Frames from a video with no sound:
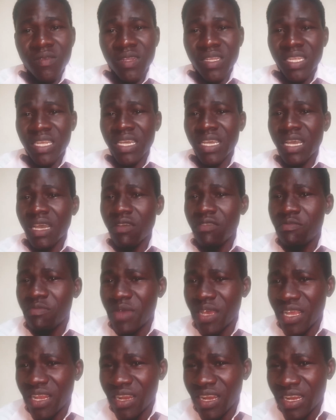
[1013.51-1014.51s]
Take out
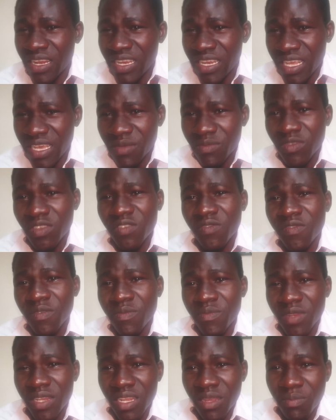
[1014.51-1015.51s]
my names
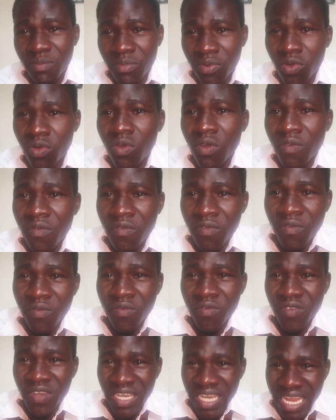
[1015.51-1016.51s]
from the book of
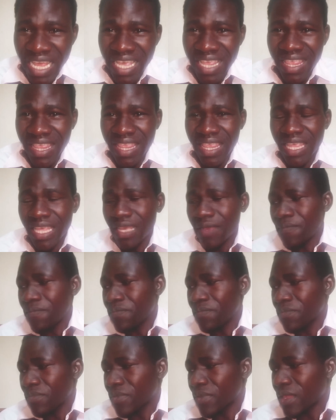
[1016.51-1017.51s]
death
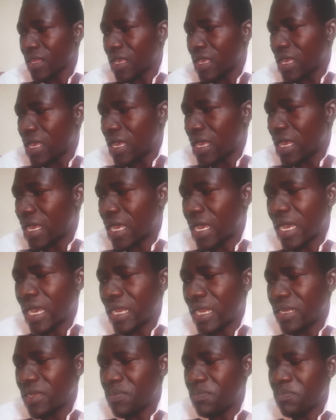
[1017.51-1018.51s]

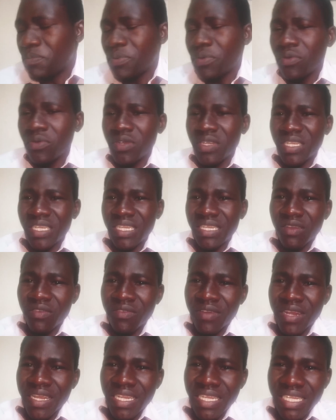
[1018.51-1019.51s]
and
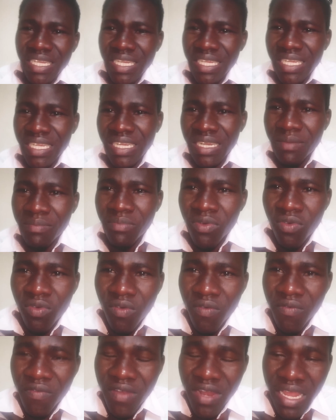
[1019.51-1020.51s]
write it in the
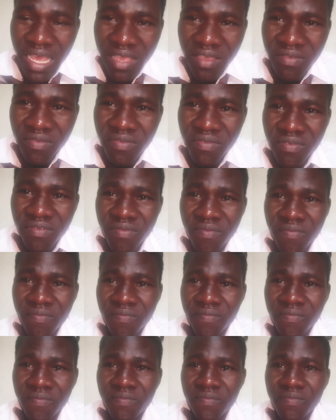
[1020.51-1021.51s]
book of life.
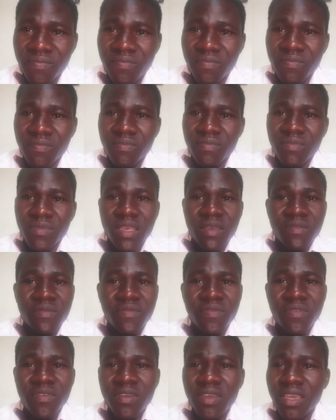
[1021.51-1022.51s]

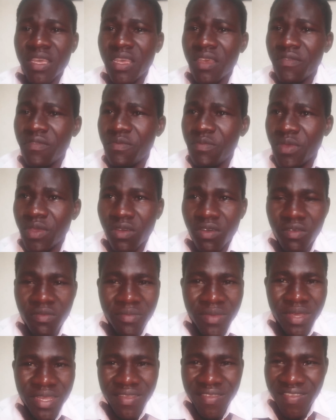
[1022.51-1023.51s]
Forgive me all
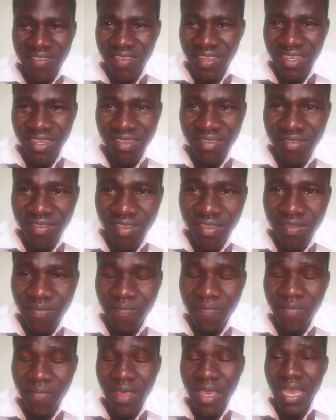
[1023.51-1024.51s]
my sins.
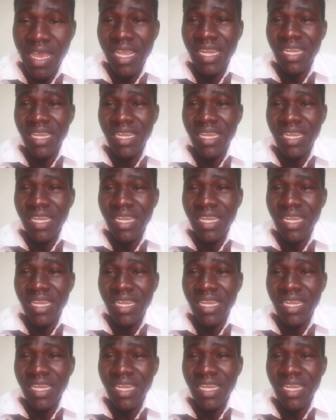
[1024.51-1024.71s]
I